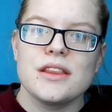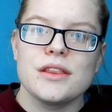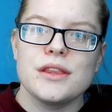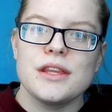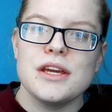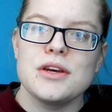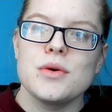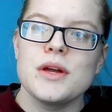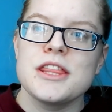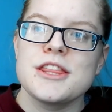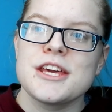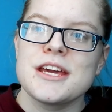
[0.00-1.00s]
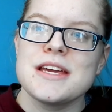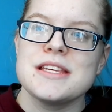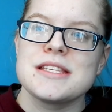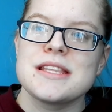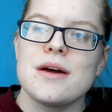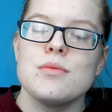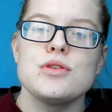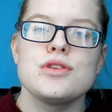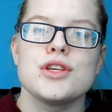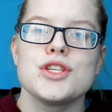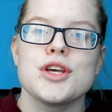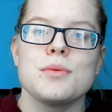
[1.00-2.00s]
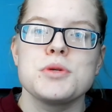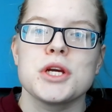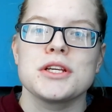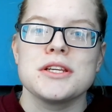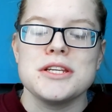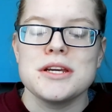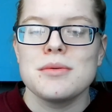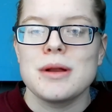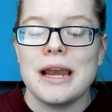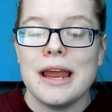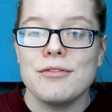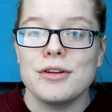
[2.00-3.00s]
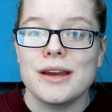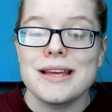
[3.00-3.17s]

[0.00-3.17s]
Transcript: the annoying thing is, there was a subject in year 11,